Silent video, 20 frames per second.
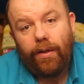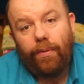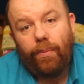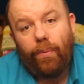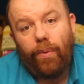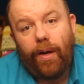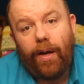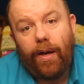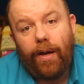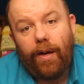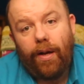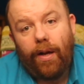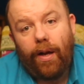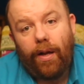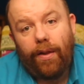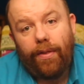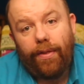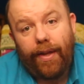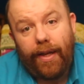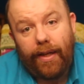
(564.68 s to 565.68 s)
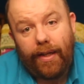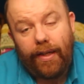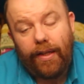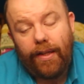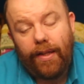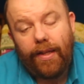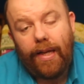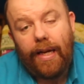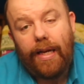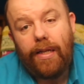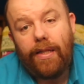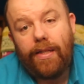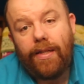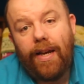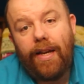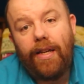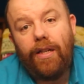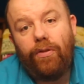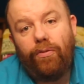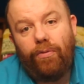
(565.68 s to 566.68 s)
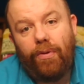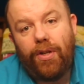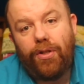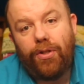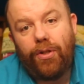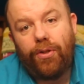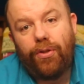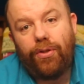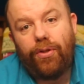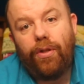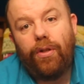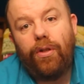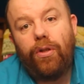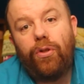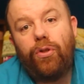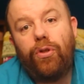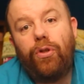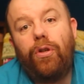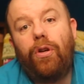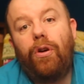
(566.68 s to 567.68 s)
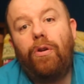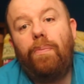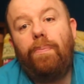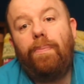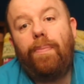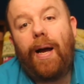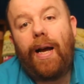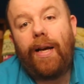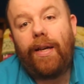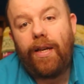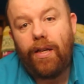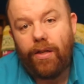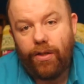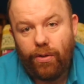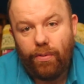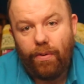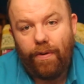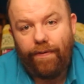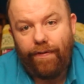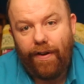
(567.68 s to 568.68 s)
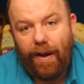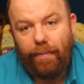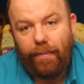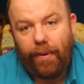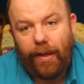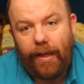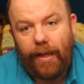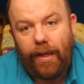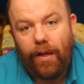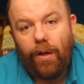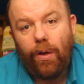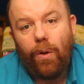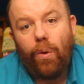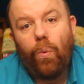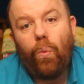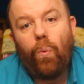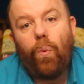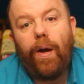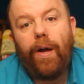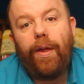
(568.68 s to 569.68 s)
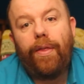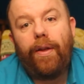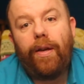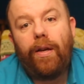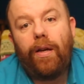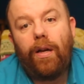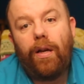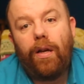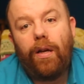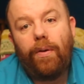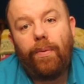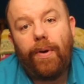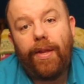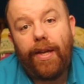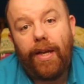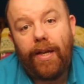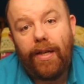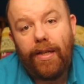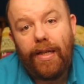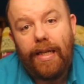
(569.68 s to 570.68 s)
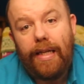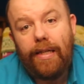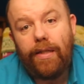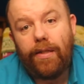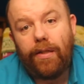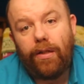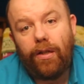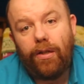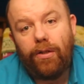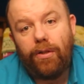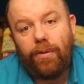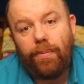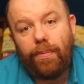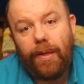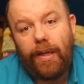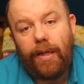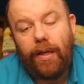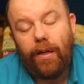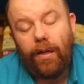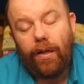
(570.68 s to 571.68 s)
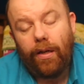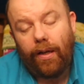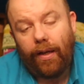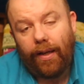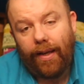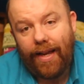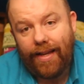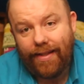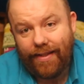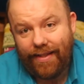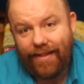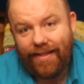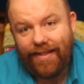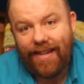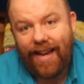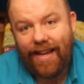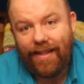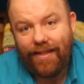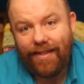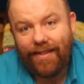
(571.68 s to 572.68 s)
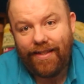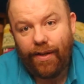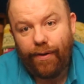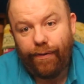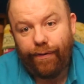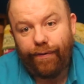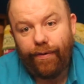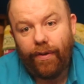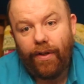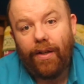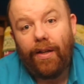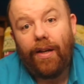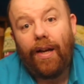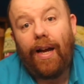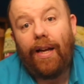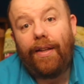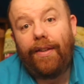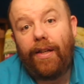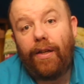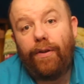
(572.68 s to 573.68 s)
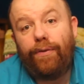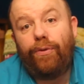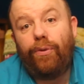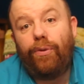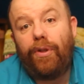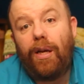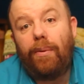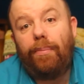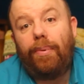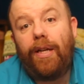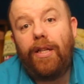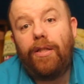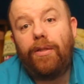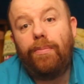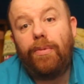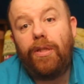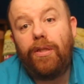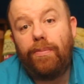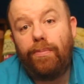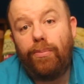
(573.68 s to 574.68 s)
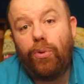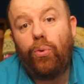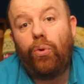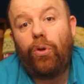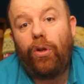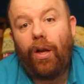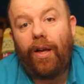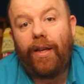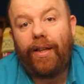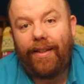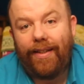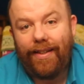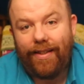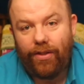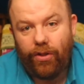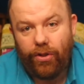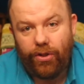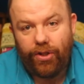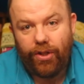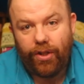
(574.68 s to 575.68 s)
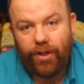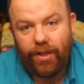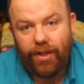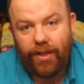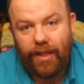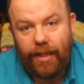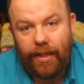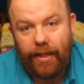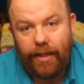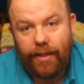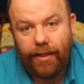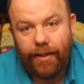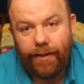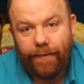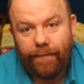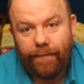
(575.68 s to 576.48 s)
where they can then take risks to go back into a family where their needs are going to be less intensive, and therefore that placement is more likely to succeed.